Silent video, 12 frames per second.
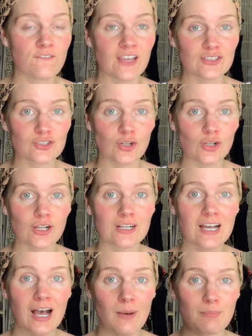facial
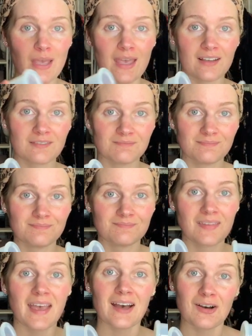cupping
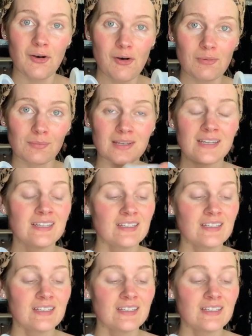at home.